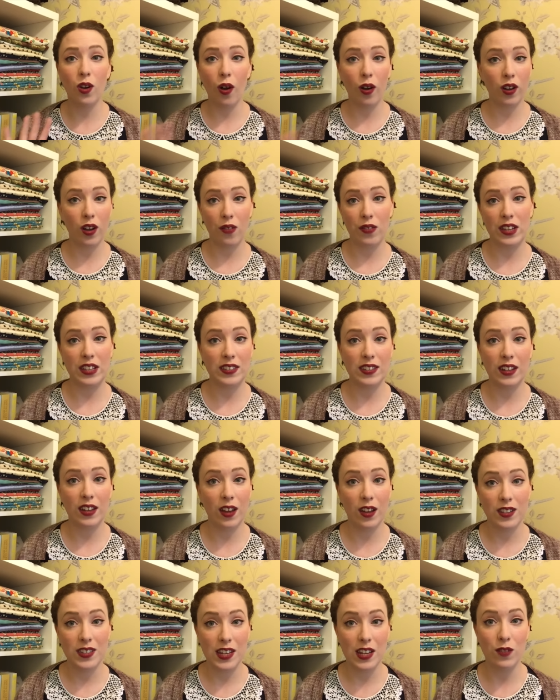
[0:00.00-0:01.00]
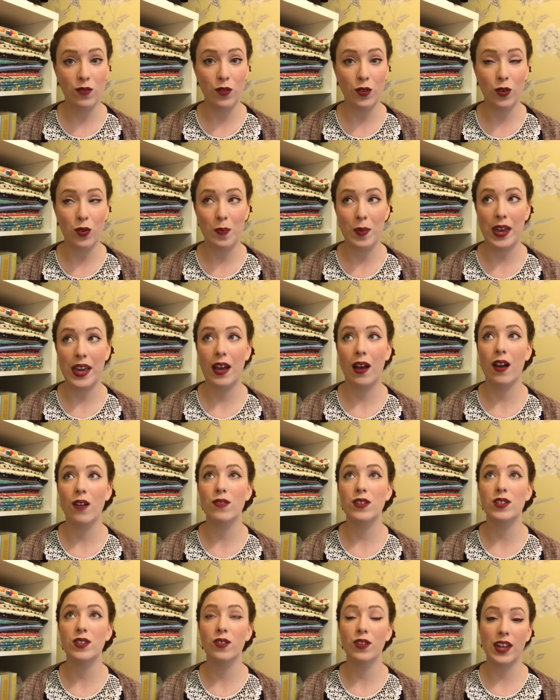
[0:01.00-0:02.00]
not going to cut it for me. I
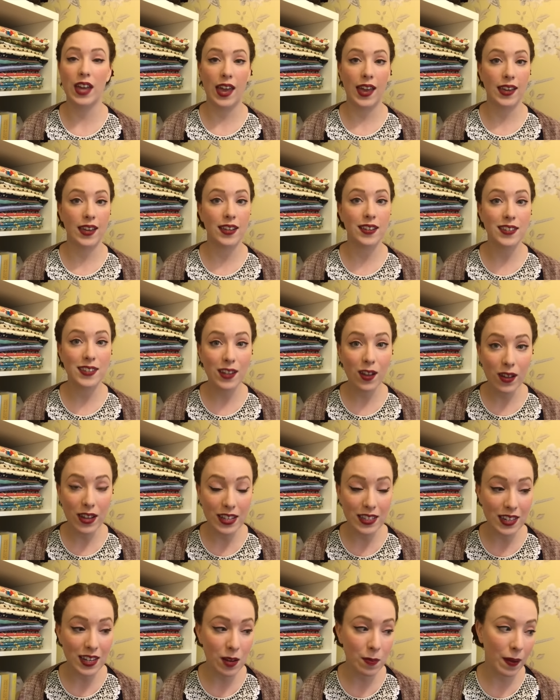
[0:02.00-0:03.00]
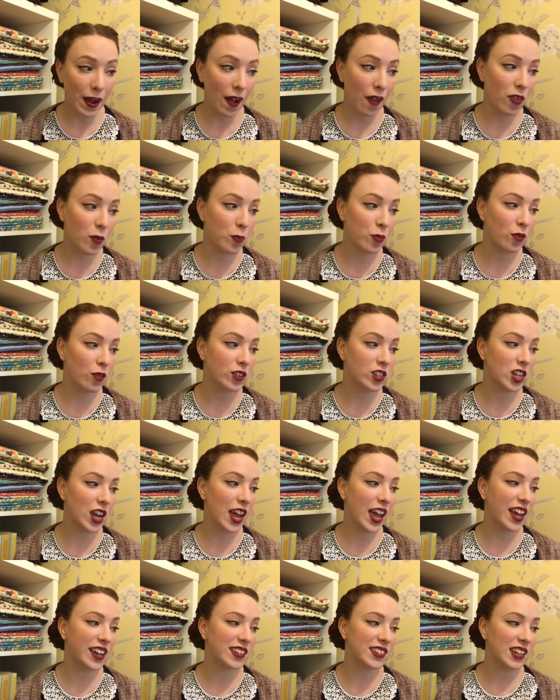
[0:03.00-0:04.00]
was not getting excited about the
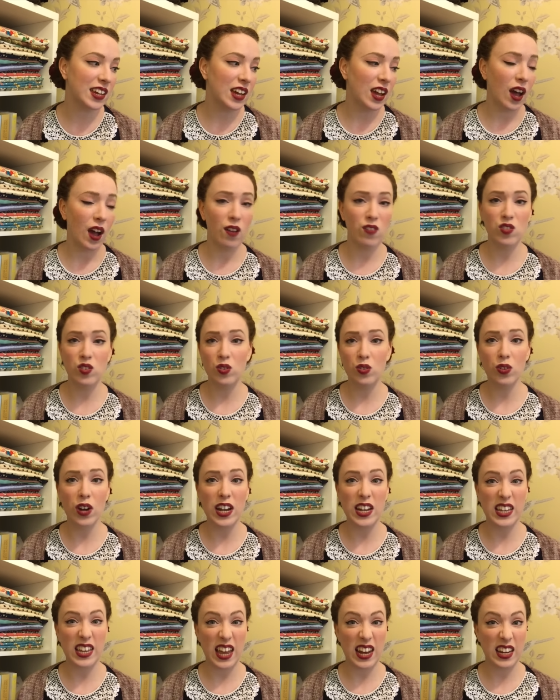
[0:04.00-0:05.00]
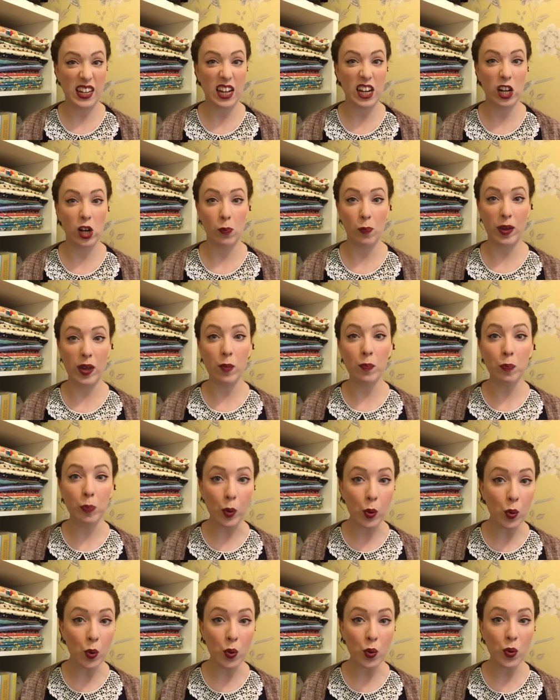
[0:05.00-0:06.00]
project. I was already getting a little bit
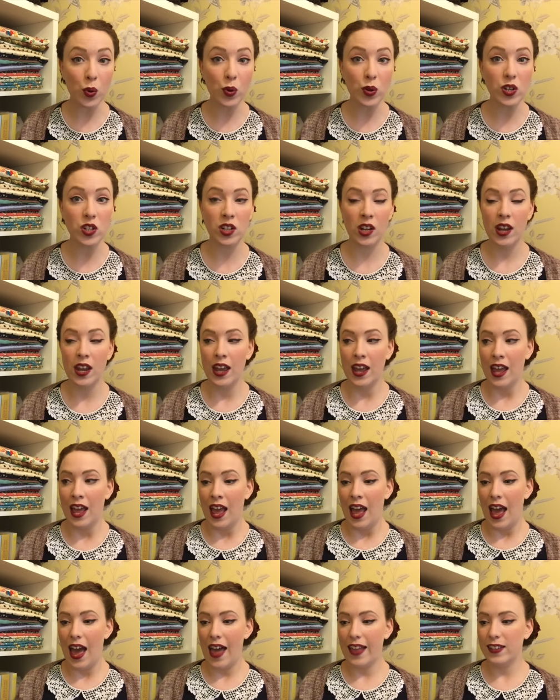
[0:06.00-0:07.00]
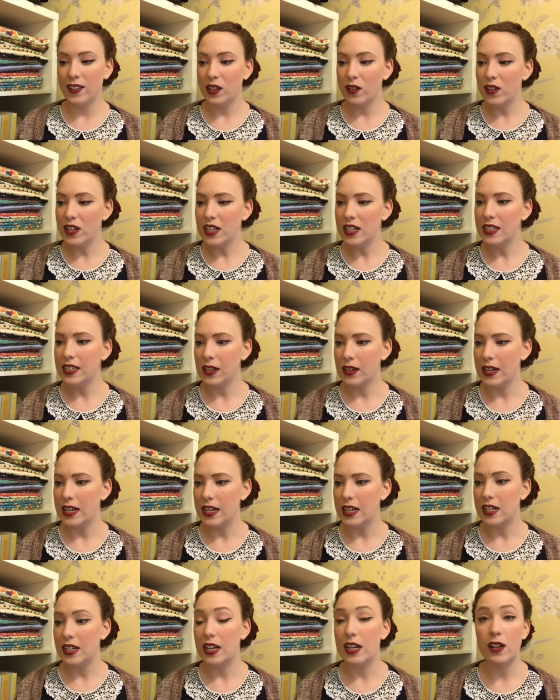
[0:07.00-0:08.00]
bored. And so I
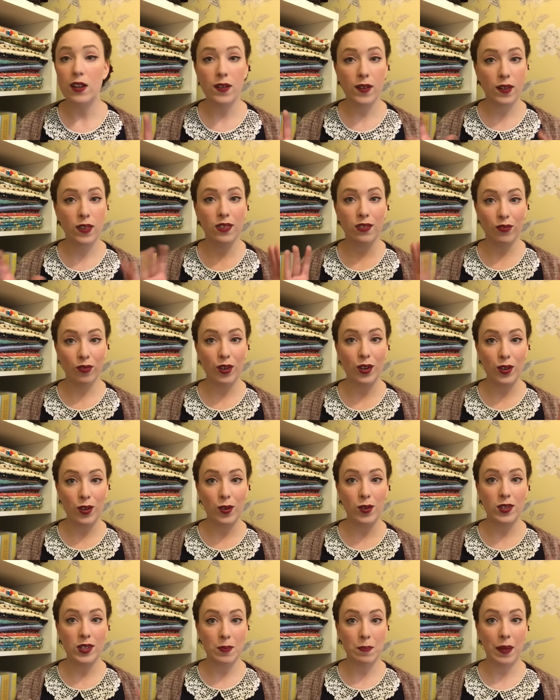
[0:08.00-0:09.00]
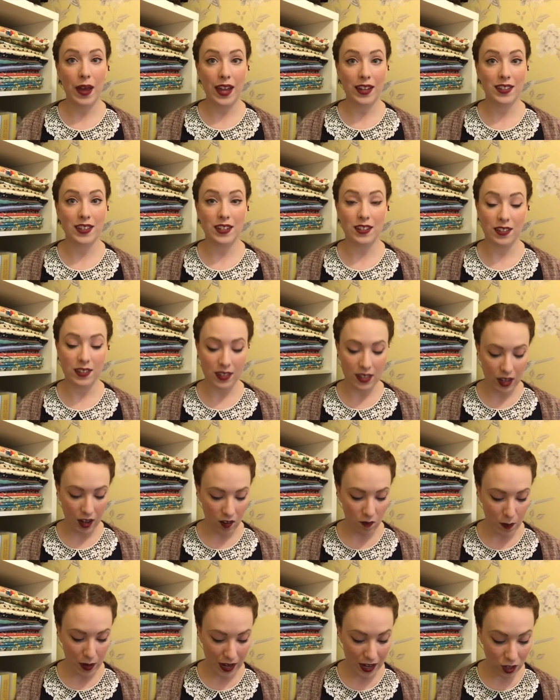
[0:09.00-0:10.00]
decided to look through some patterns that
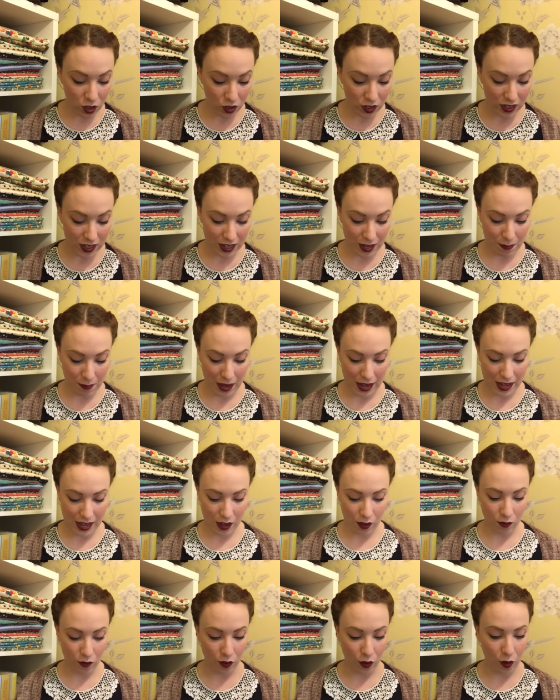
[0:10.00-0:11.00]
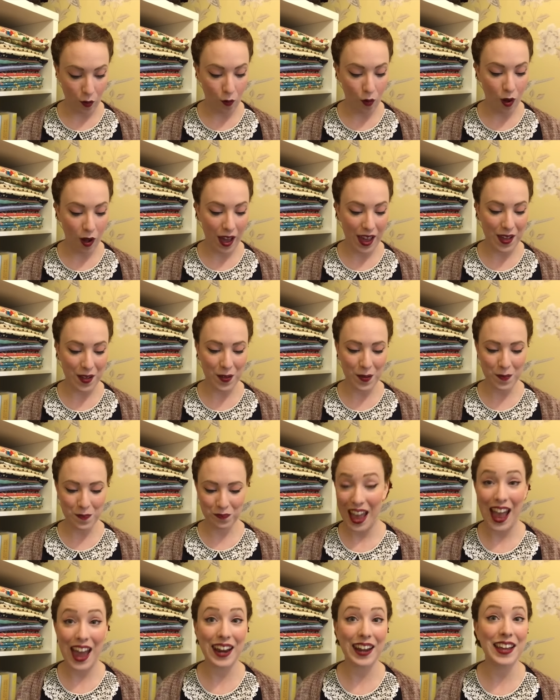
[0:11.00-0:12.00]
I've been interested in making for a while.
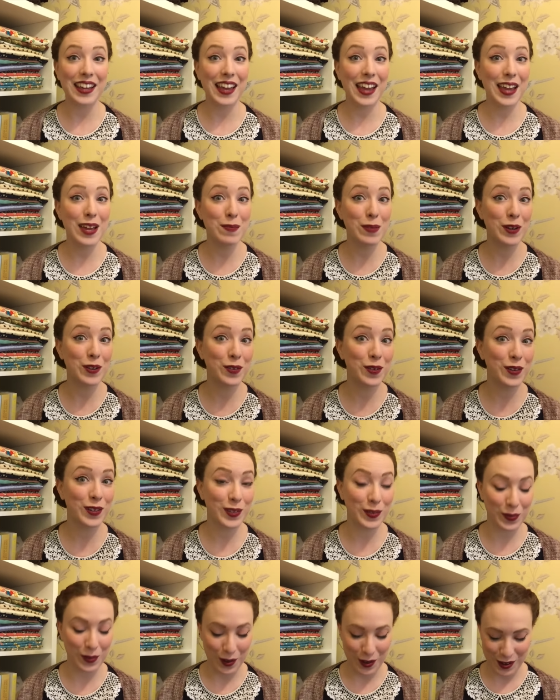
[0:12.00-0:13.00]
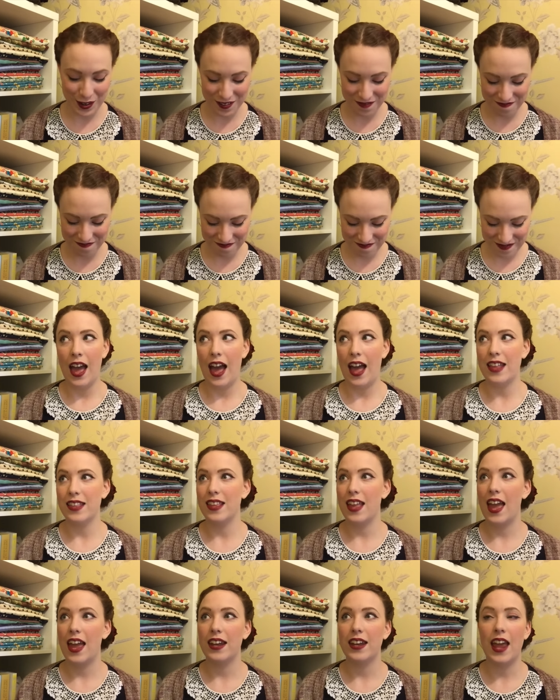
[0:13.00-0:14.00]
And I came across one
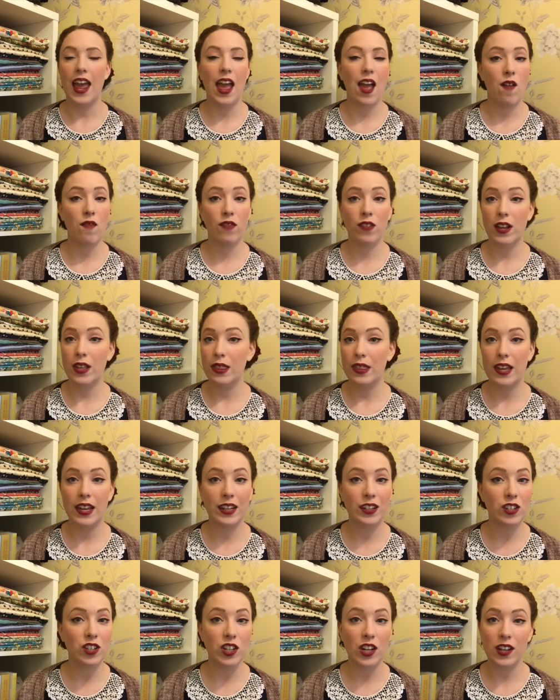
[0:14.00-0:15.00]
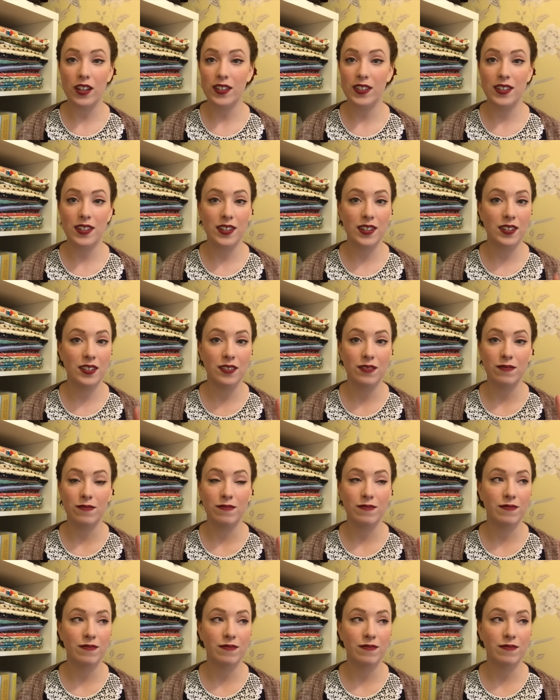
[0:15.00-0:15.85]
and then everything just